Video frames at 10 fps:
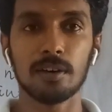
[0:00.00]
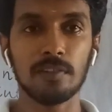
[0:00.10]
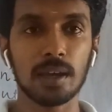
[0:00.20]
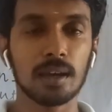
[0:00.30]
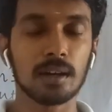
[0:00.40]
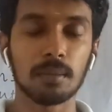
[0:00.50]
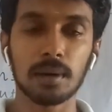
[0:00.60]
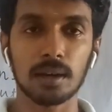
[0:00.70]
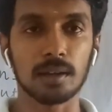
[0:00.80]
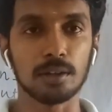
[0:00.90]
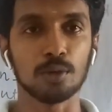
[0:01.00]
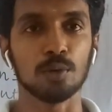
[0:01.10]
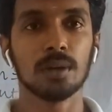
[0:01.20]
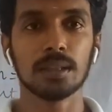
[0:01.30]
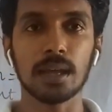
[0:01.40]
We can remark it
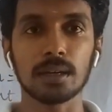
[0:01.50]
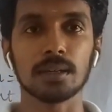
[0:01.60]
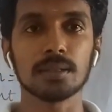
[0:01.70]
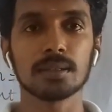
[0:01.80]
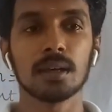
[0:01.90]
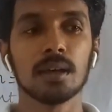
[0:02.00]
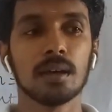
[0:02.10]
too. That is,